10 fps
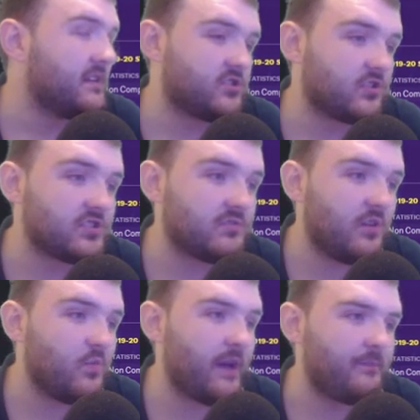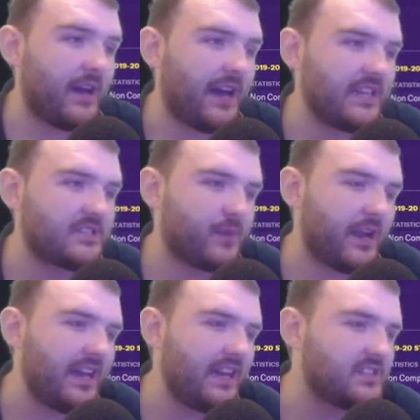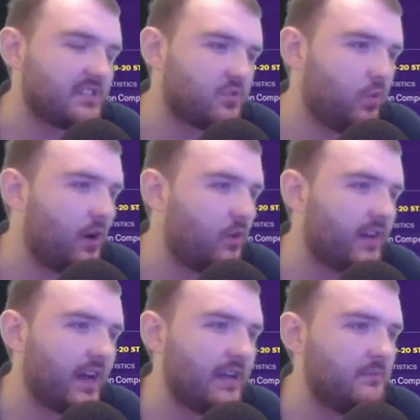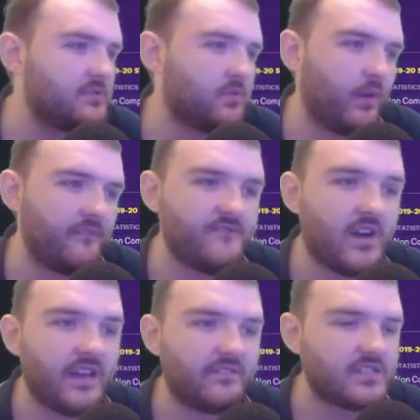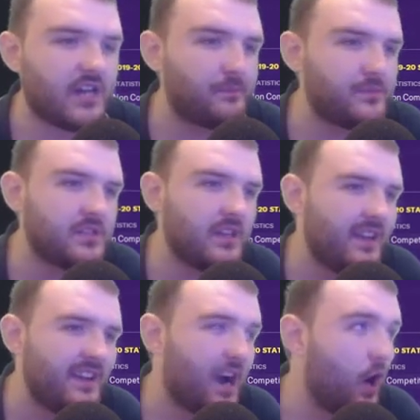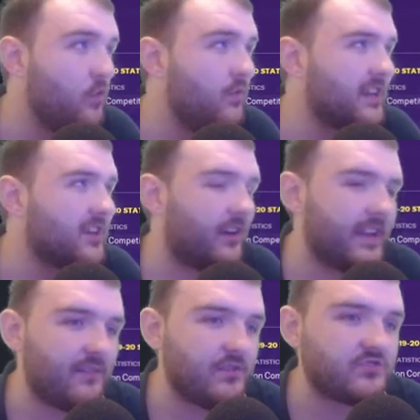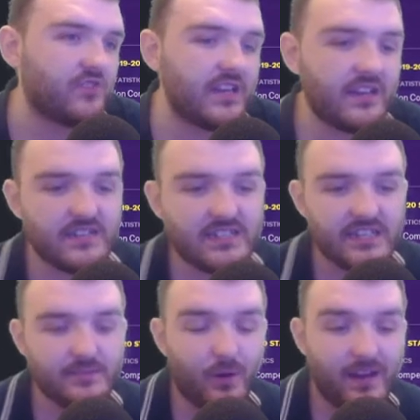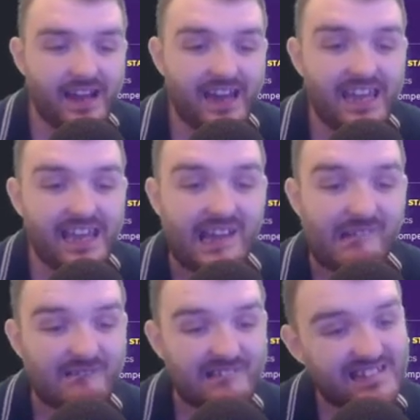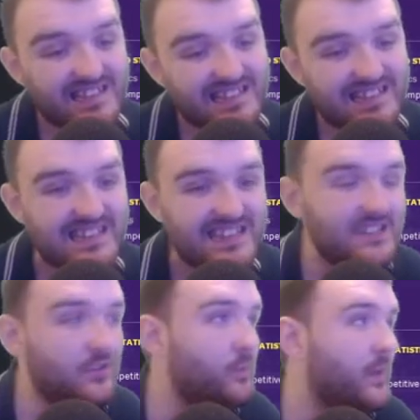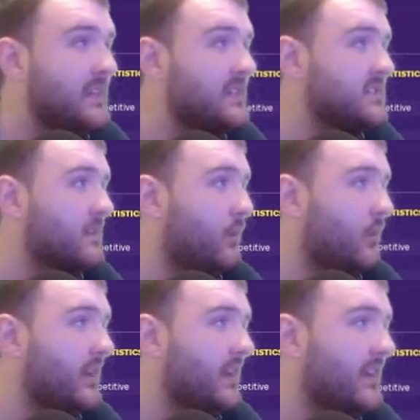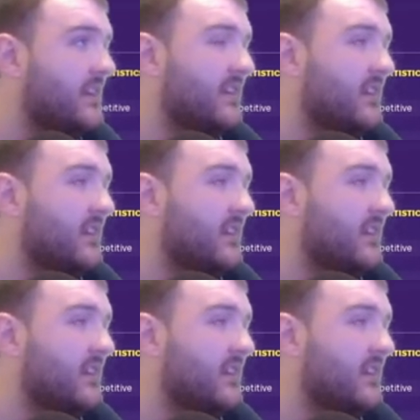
Joshua Webb has played 12 games with 5 subs. Only got an average rating of 6.8. Little bit disappointing.